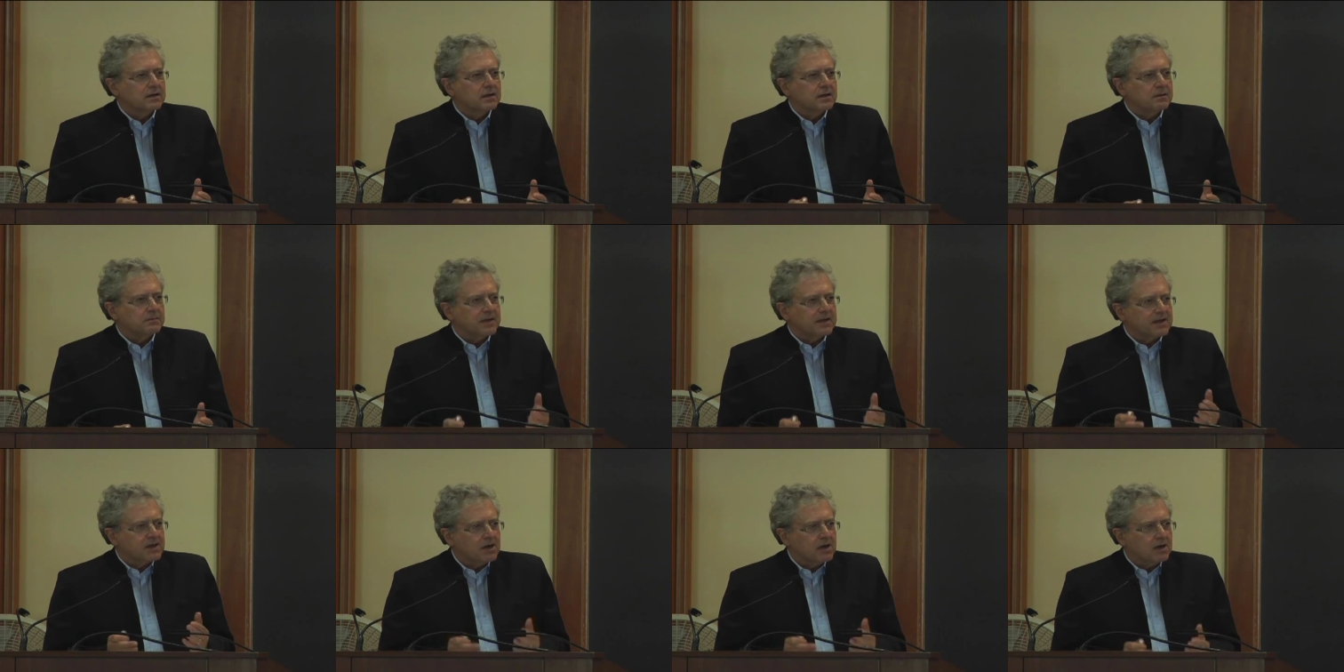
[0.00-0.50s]

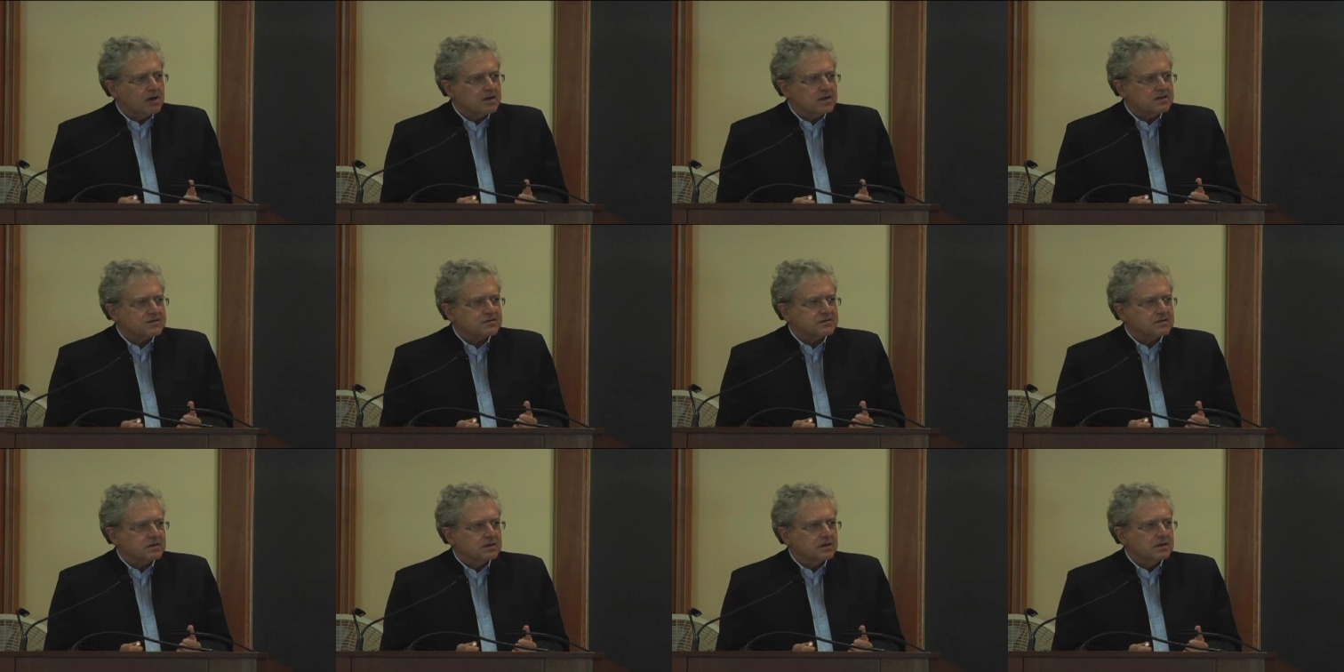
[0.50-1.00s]

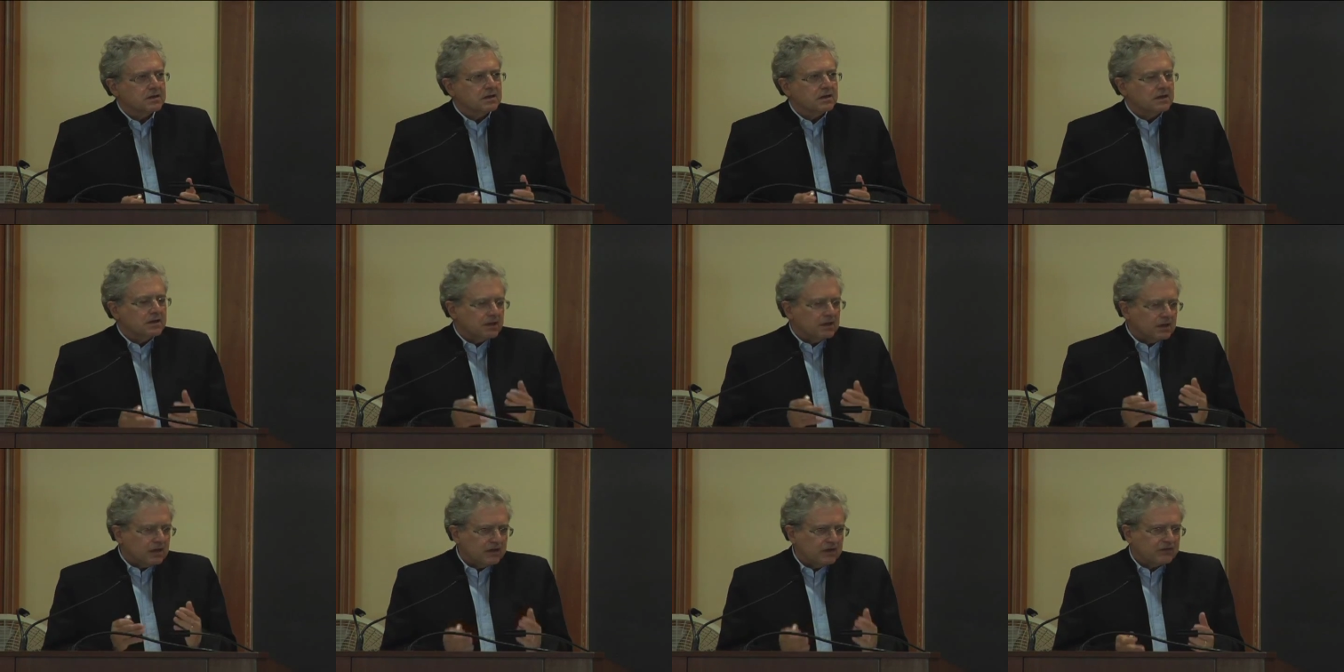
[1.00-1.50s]
because
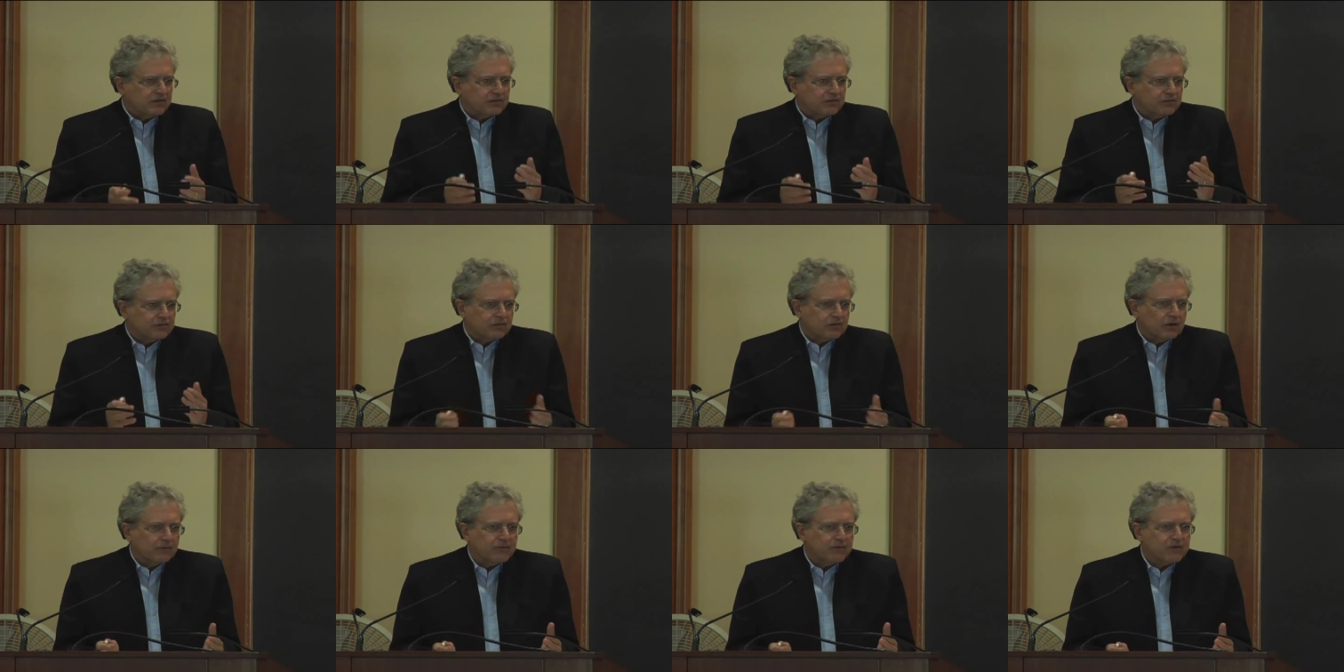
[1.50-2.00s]
it's
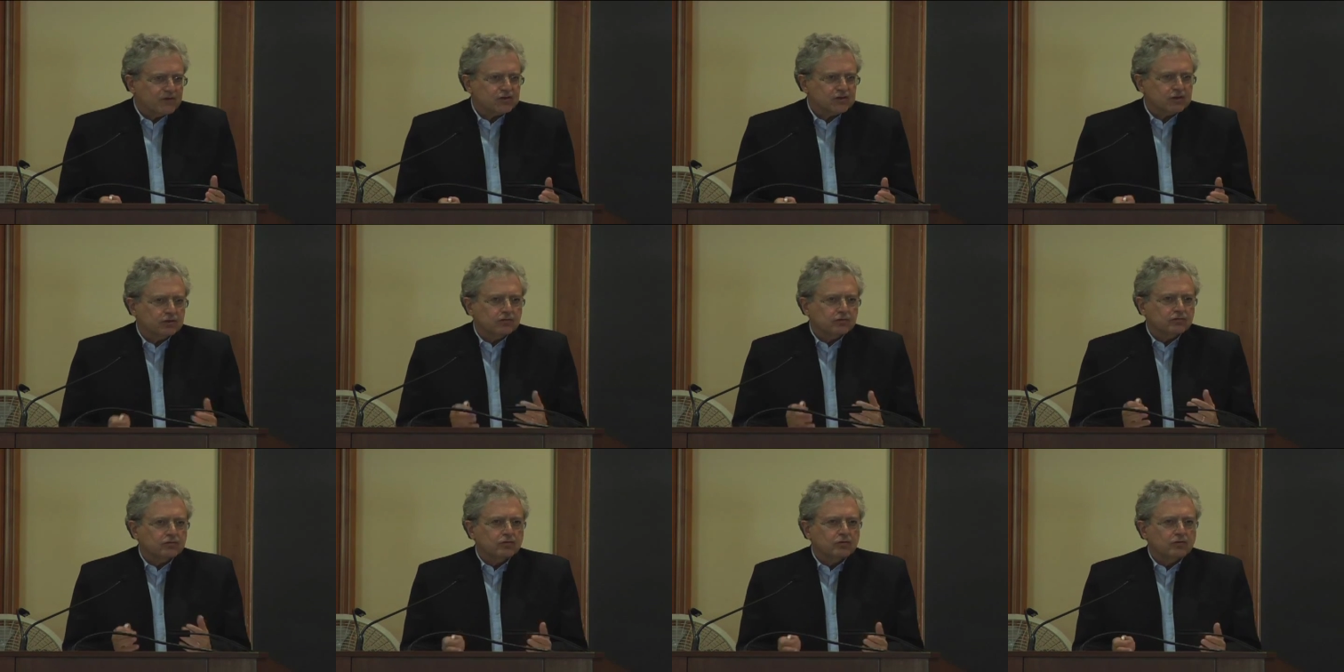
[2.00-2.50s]

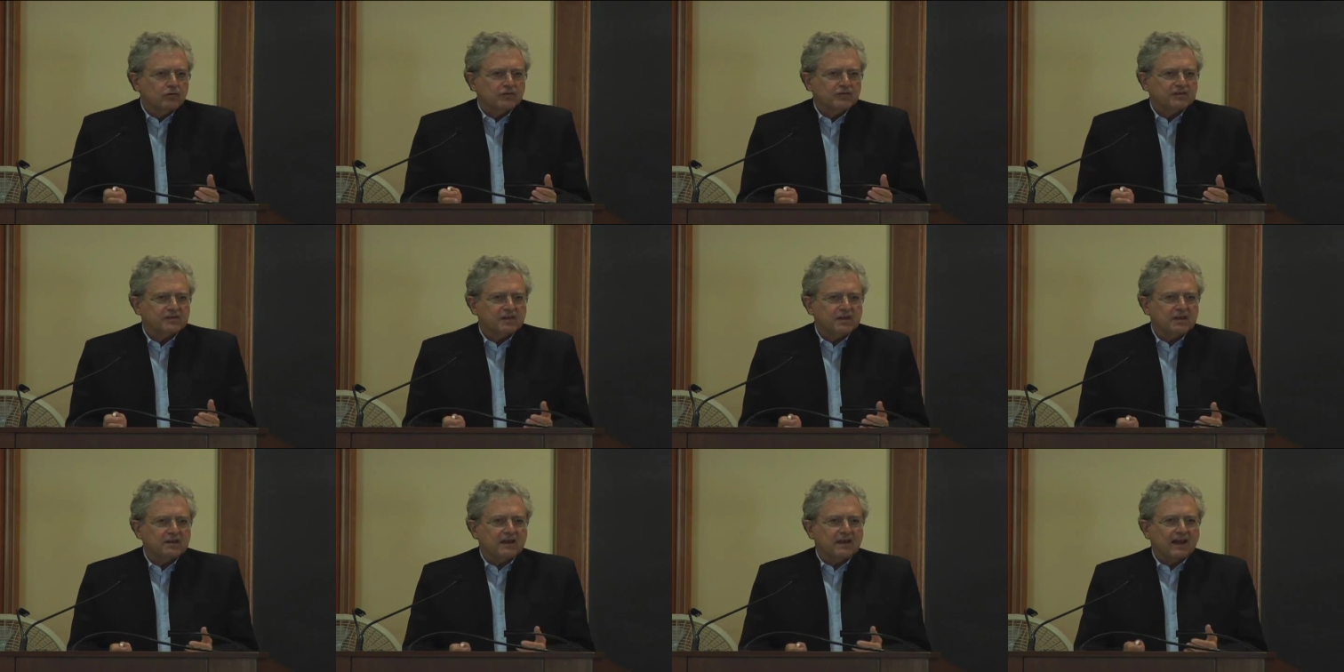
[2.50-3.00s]
sufficient to
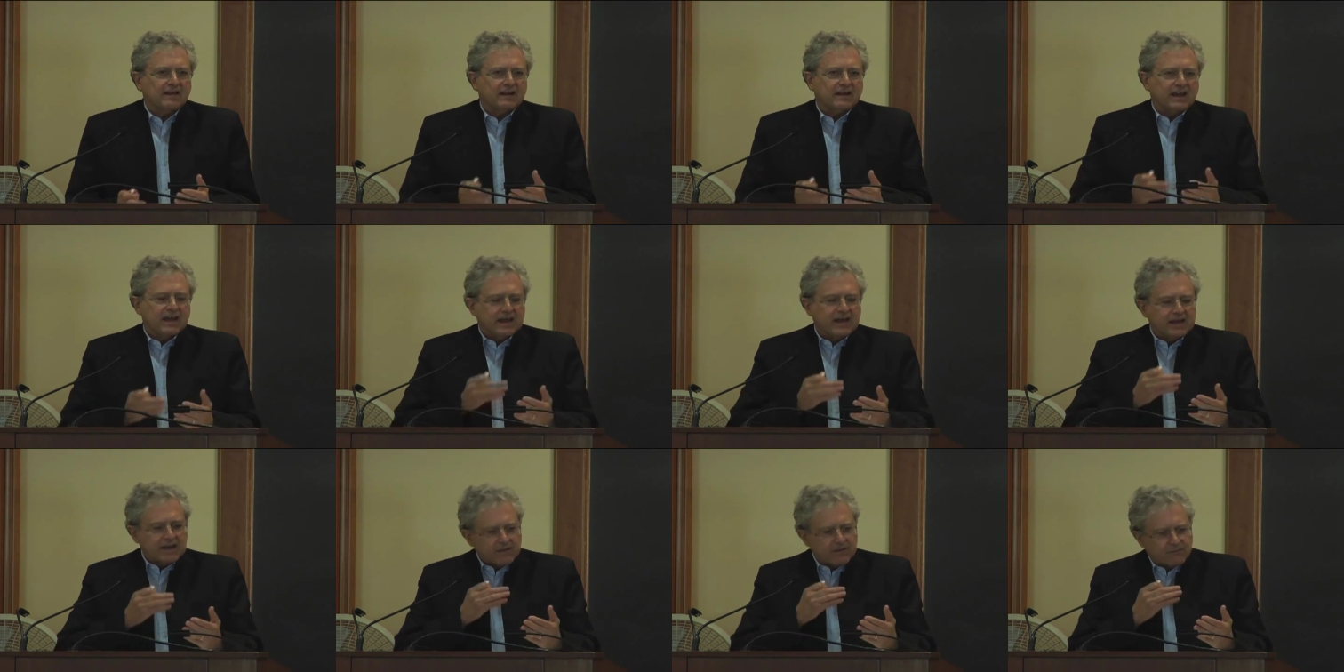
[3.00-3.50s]
see that
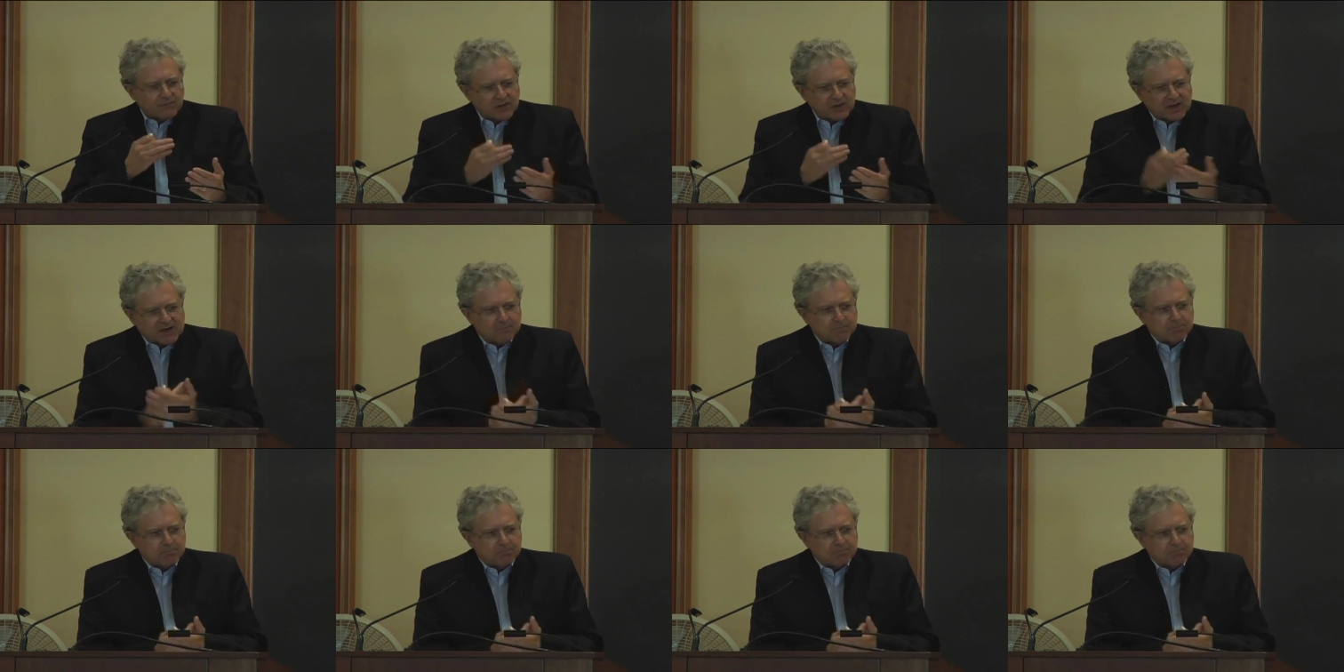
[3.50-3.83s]
in every